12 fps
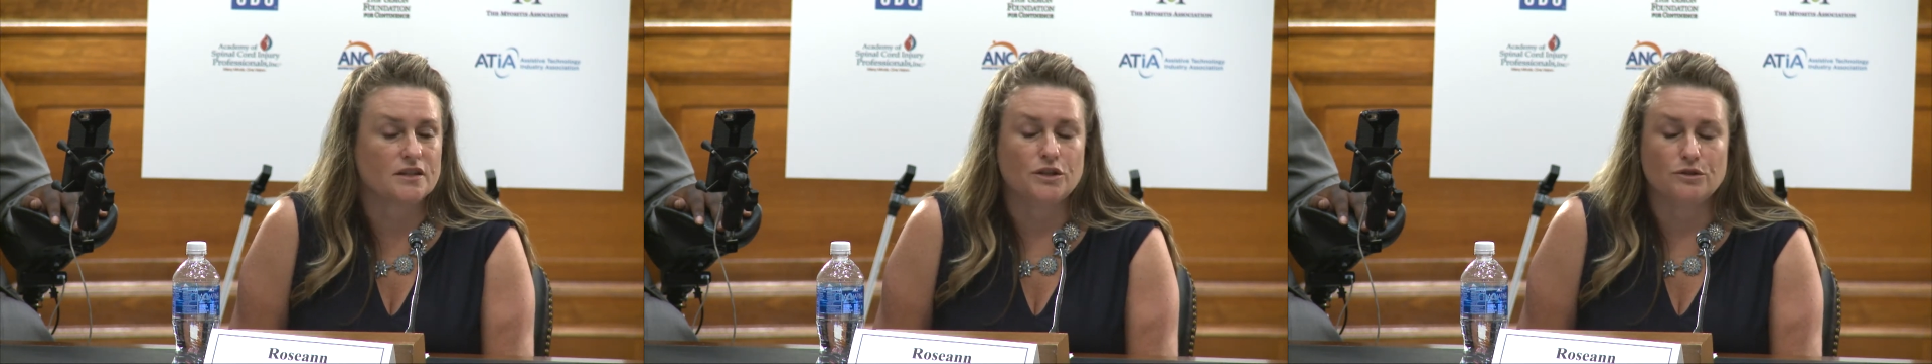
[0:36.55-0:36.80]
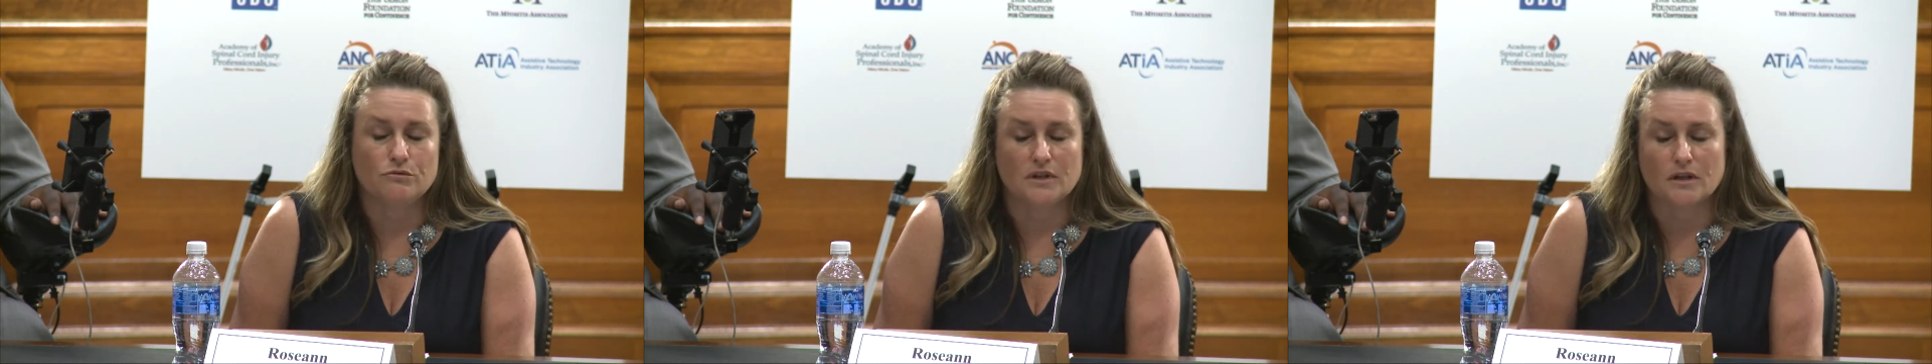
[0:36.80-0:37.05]

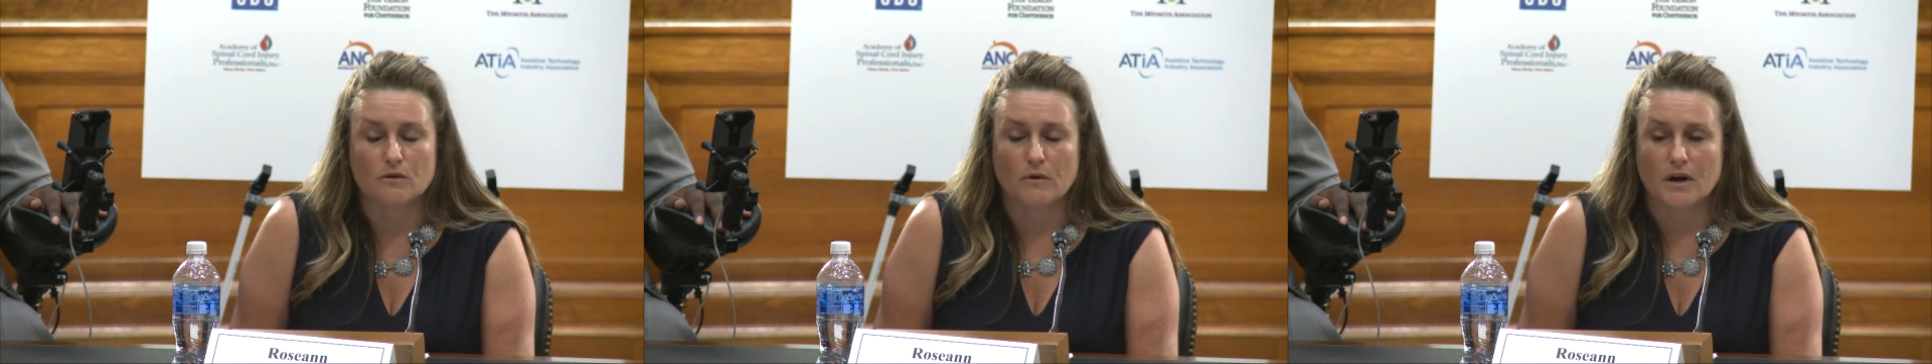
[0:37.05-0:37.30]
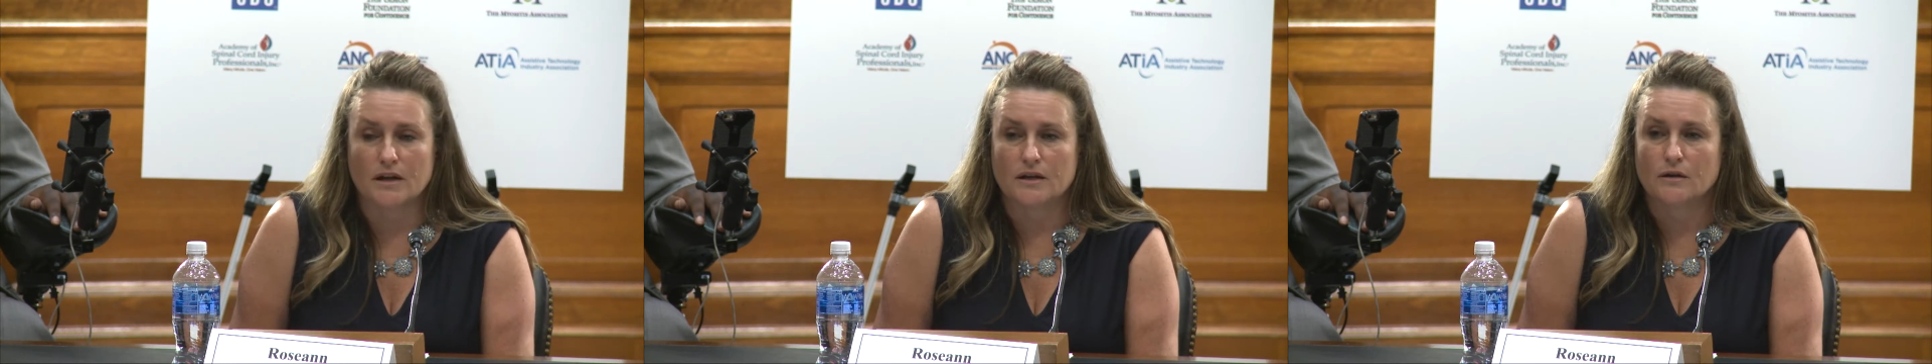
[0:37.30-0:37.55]
unique
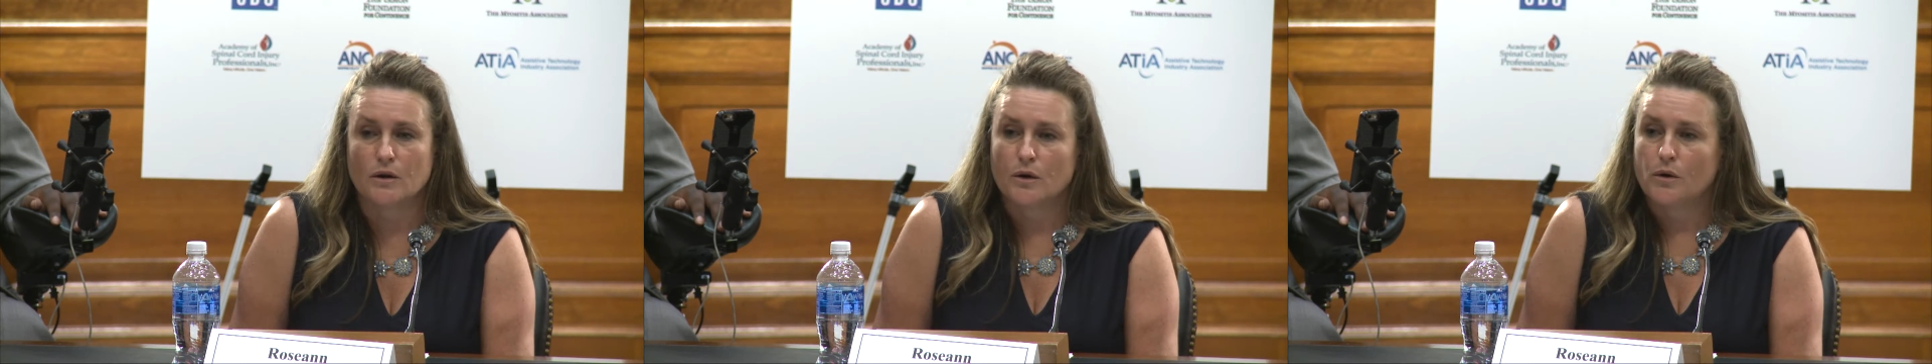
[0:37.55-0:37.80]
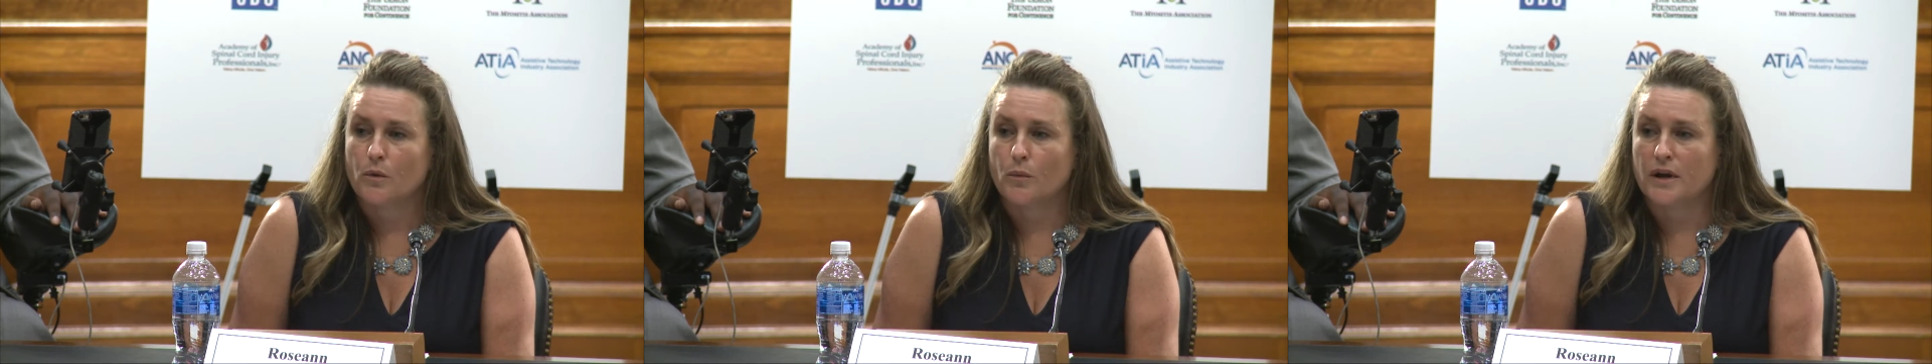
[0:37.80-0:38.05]
one
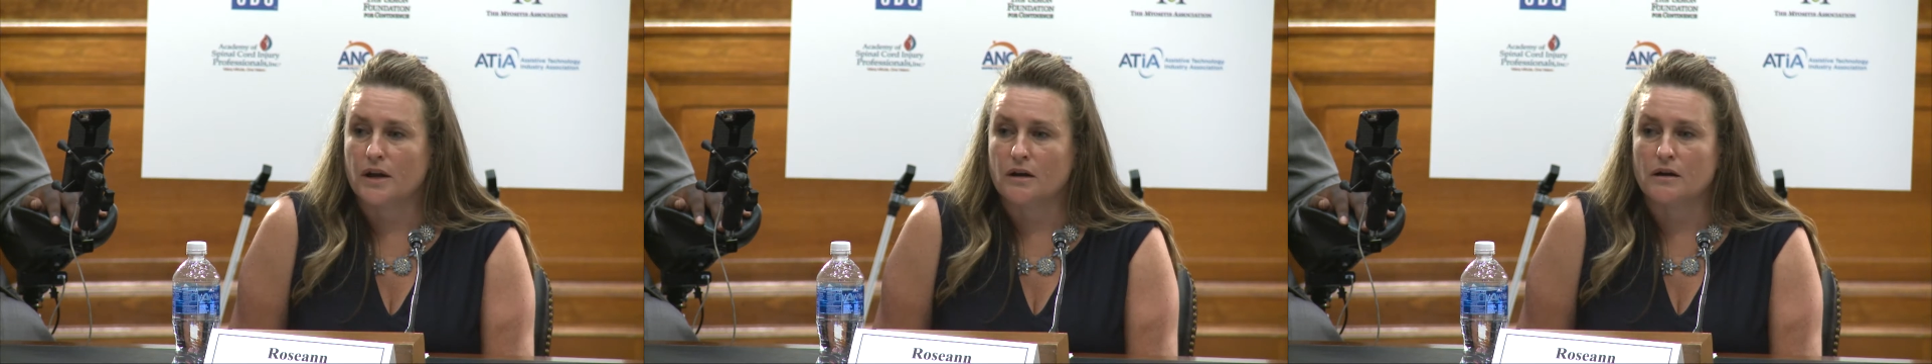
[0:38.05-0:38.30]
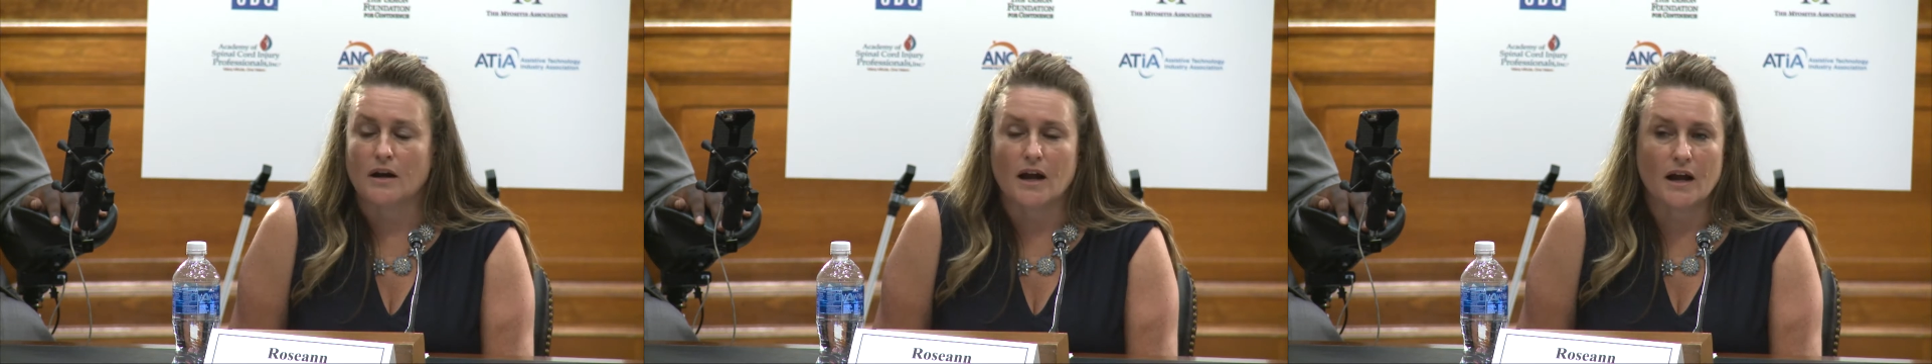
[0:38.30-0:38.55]

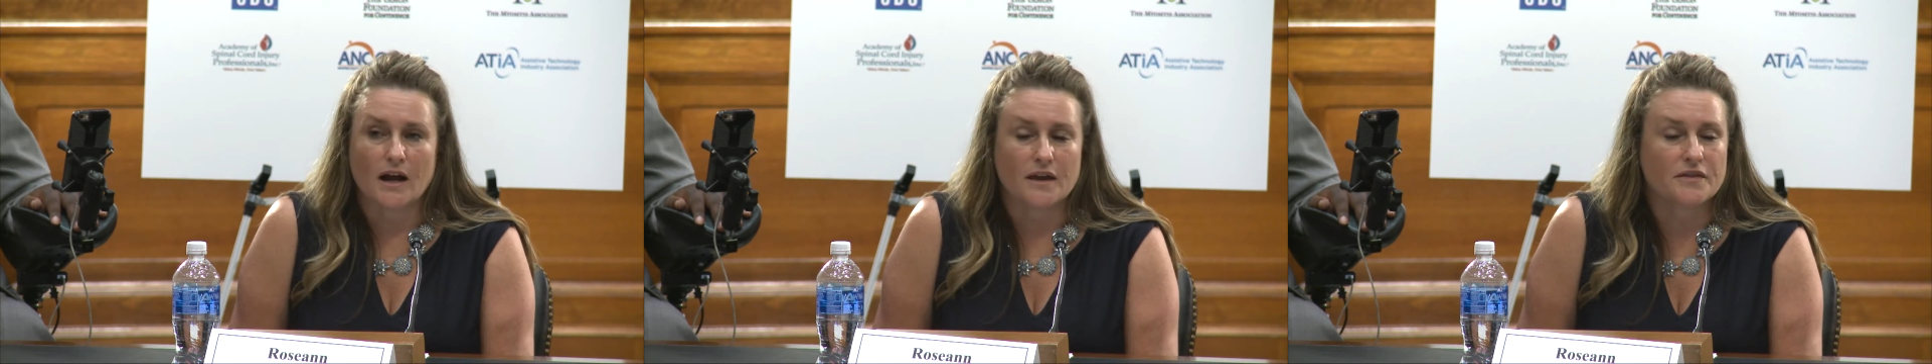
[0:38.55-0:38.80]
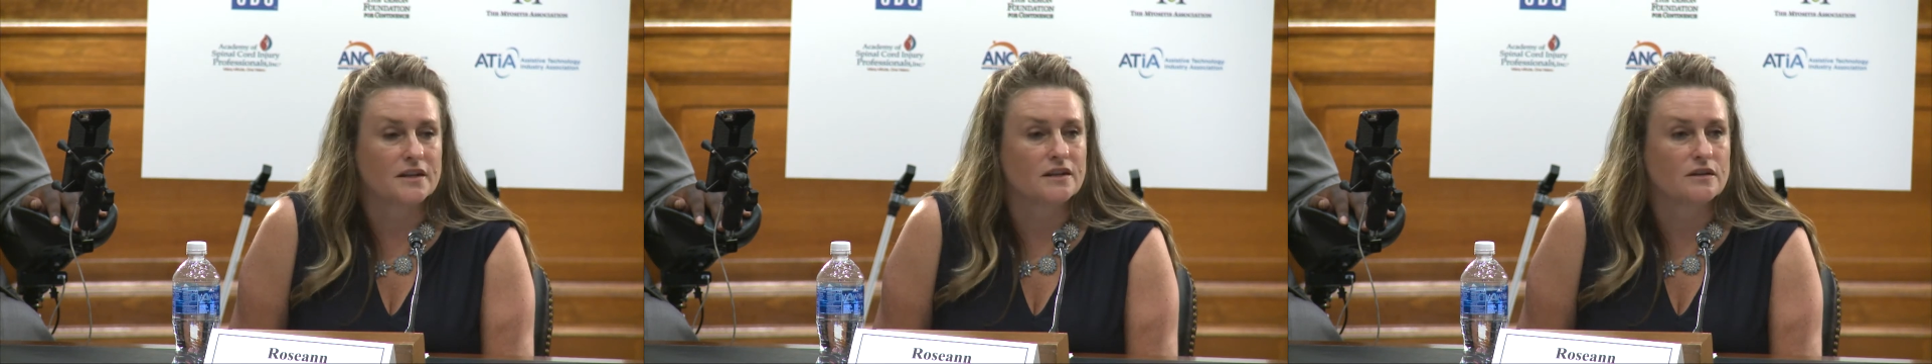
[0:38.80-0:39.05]
where I
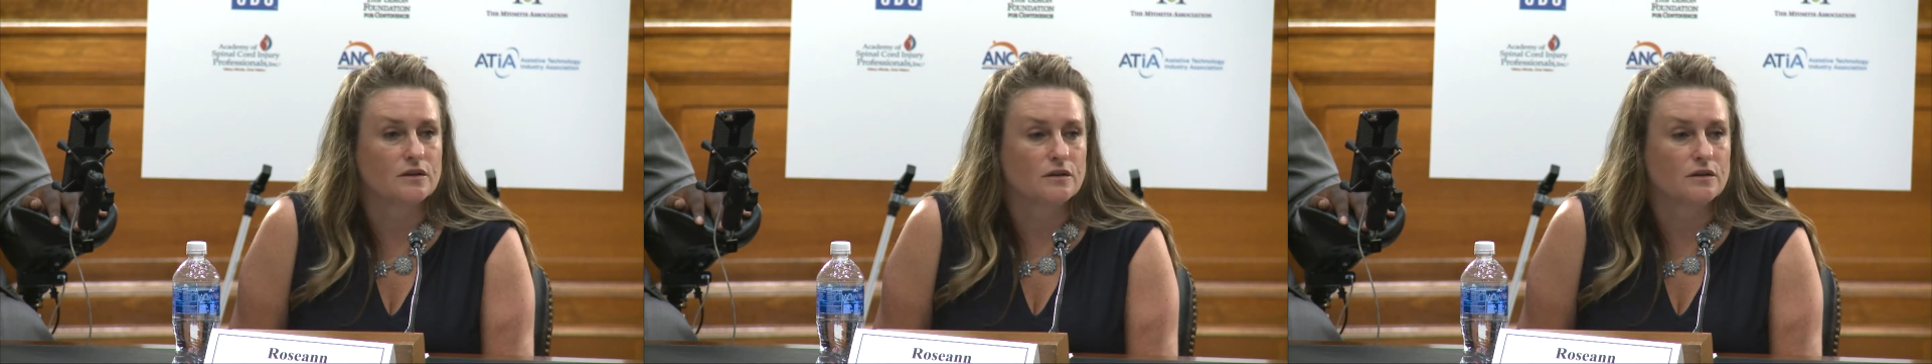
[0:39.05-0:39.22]
think